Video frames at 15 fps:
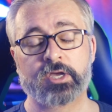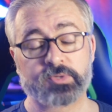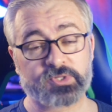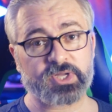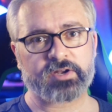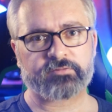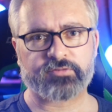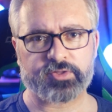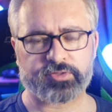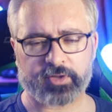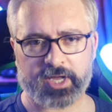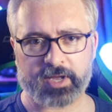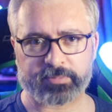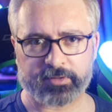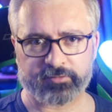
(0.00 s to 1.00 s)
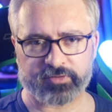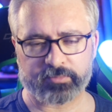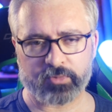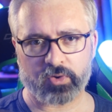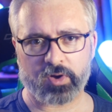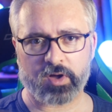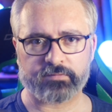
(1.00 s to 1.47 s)
Start off with a couple of the
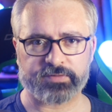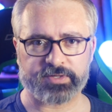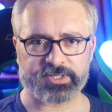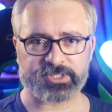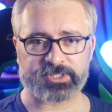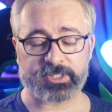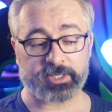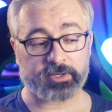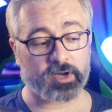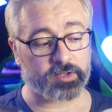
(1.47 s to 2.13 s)
more obvious thing